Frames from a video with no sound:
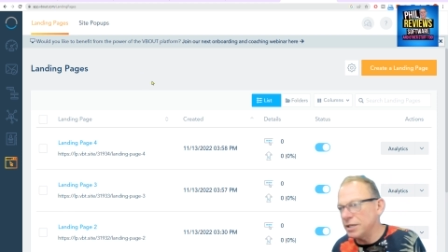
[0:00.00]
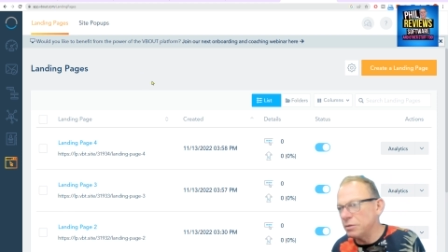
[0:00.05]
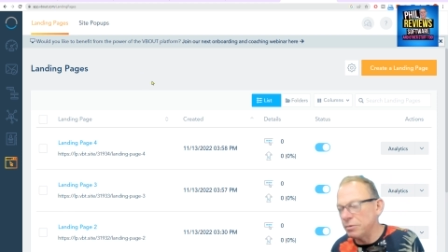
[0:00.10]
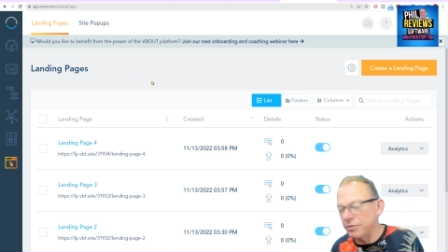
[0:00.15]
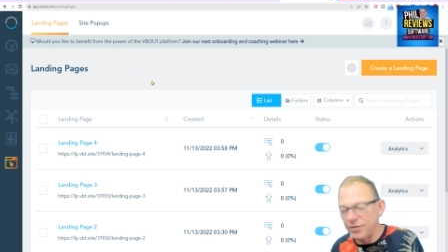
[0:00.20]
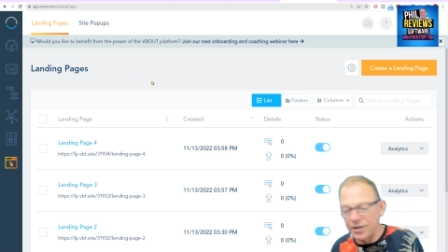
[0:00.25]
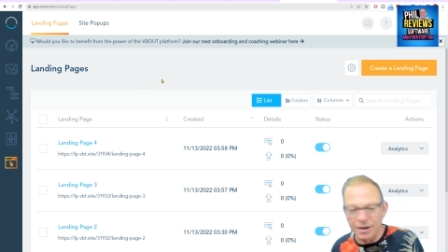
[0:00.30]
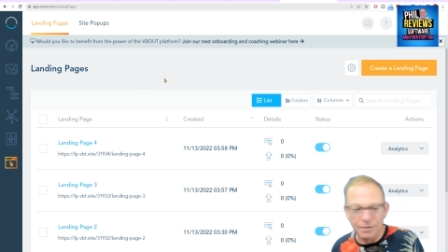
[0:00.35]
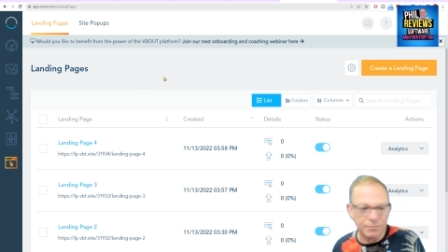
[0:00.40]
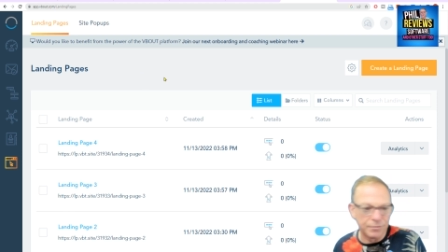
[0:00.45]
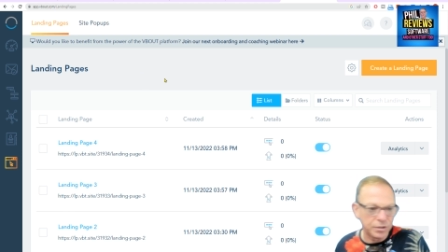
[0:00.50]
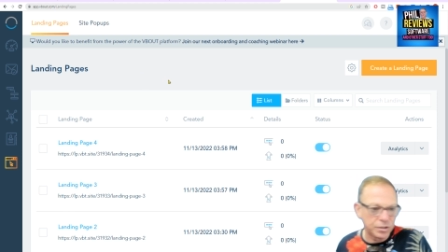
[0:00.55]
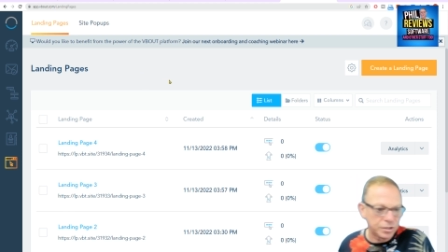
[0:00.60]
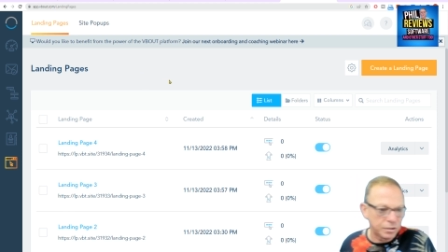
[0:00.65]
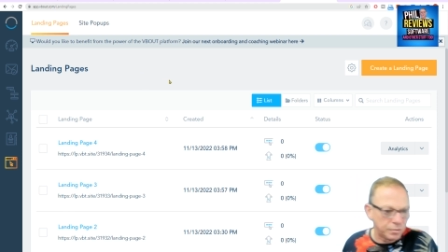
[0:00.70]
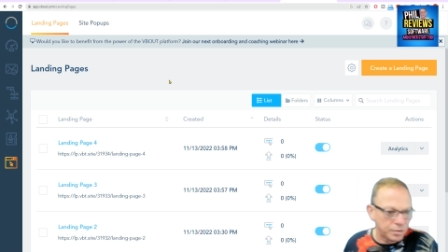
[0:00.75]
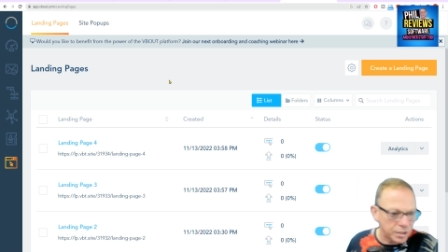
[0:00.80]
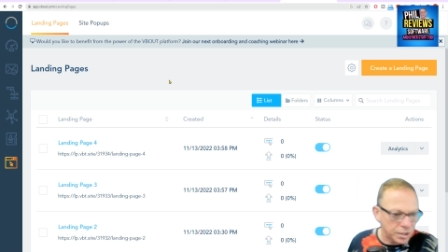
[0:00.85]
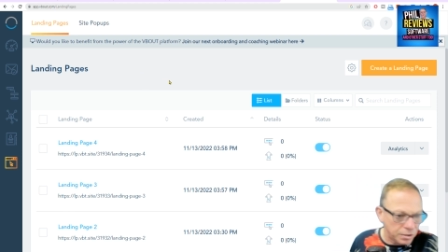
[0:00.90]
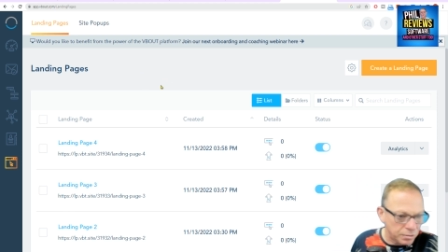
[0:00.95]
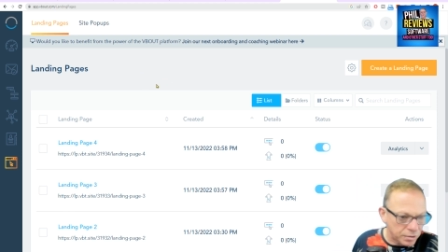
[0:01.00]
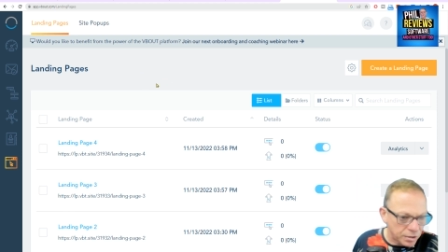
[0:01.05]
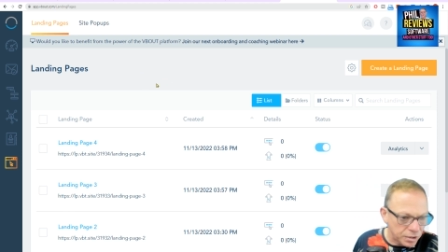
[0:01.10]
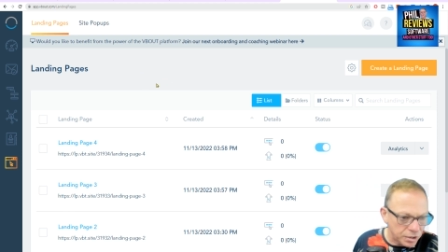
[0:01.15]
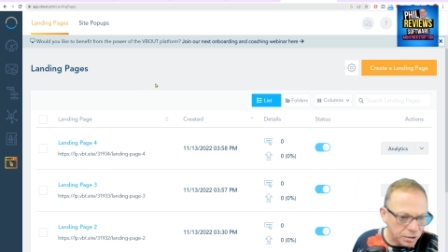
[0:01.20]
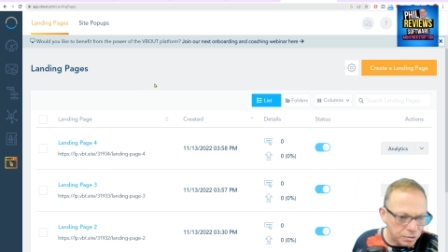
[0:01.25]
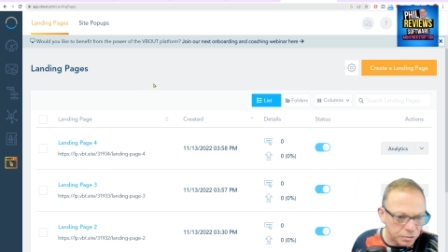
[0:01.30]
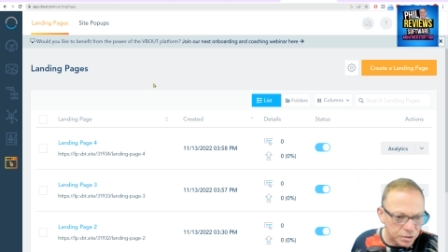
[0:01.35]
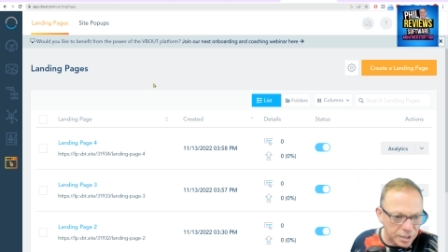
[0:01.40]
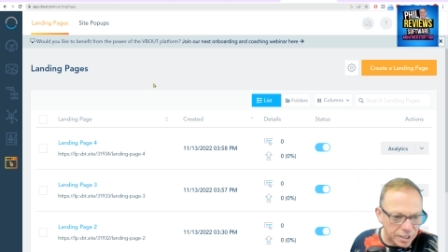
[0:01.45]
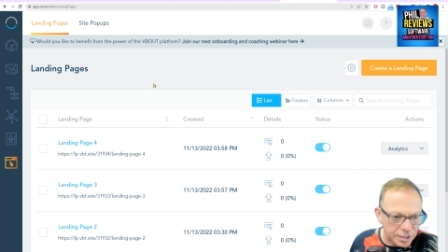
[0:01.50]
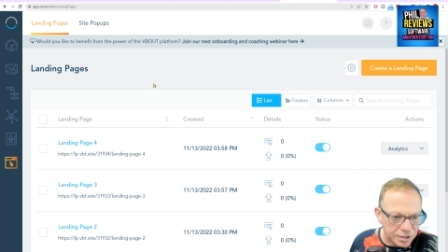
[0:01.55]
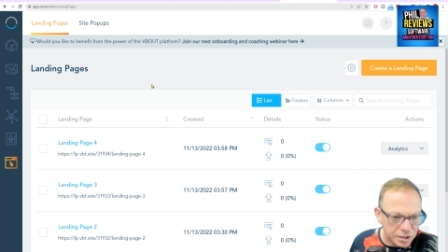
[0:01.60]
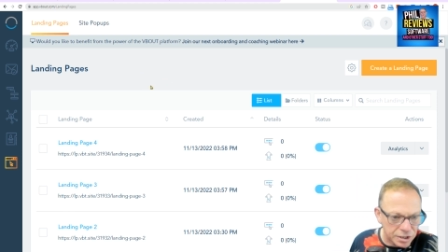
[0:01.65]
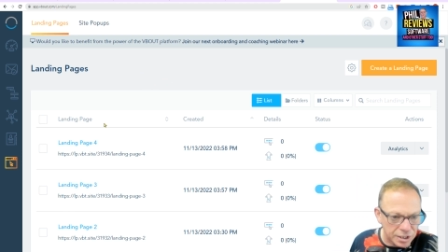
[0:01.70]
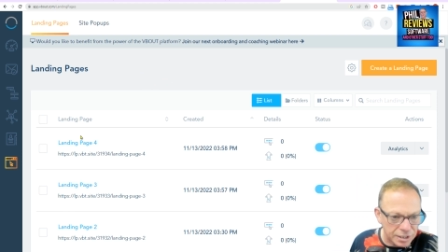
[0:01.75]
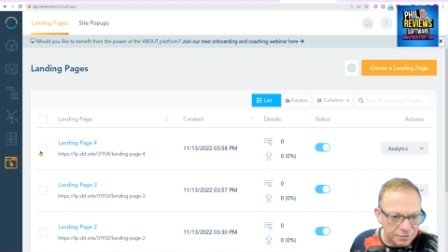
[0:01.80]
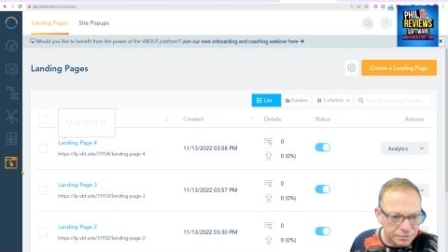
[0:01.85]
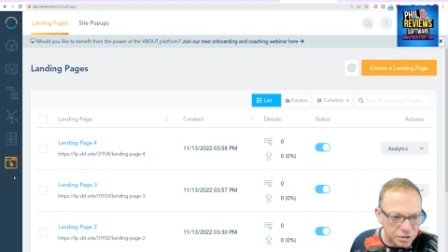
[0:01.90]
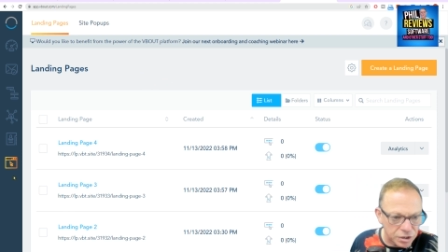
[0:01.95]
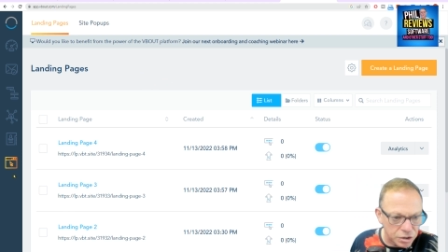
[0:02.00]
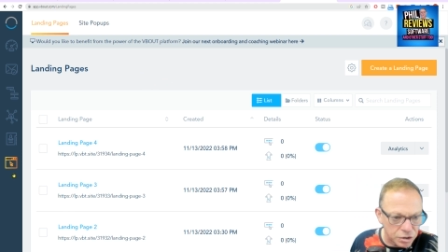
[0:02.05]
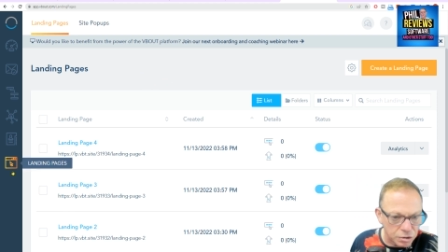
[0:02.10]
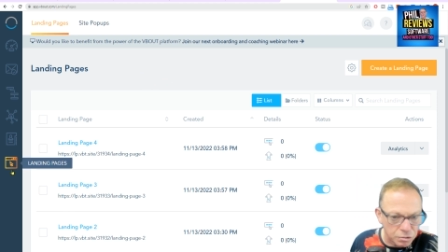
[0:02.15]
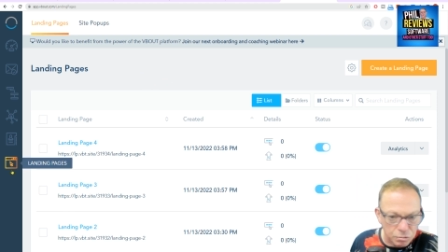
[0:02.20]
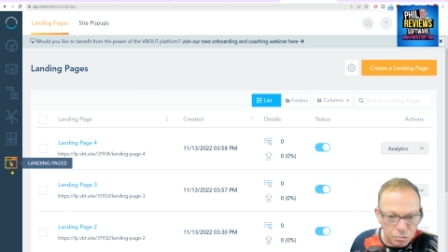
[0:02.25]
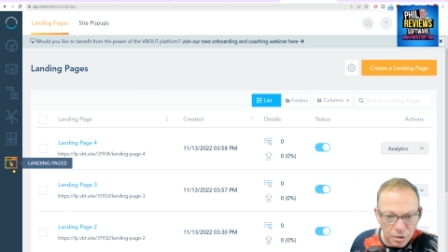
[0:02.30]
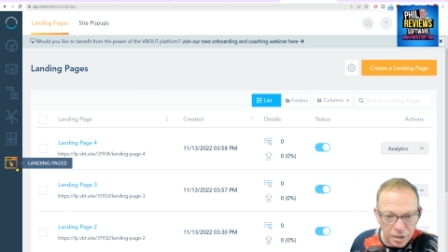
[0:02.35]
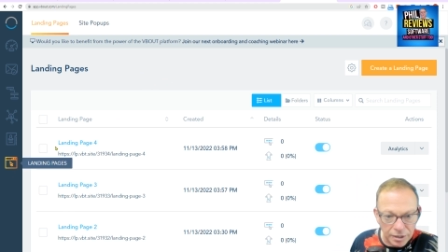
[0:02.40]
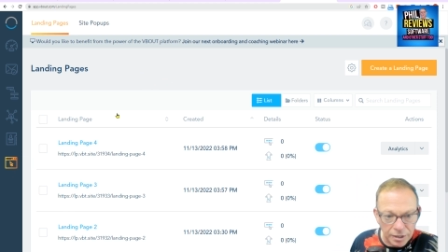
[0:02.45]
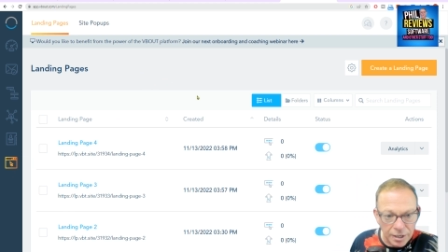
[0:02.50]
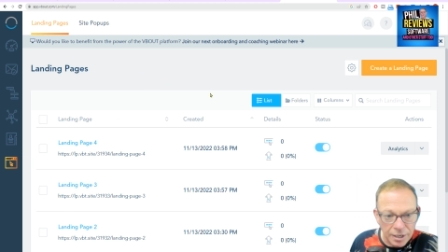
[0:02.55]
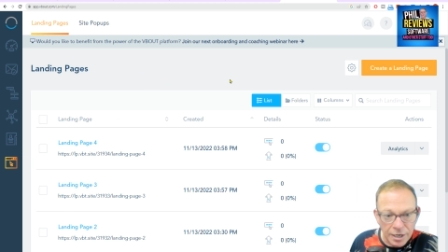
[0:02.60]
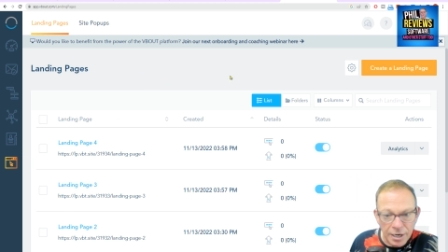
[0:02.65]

with Canva so that you can use their services as well.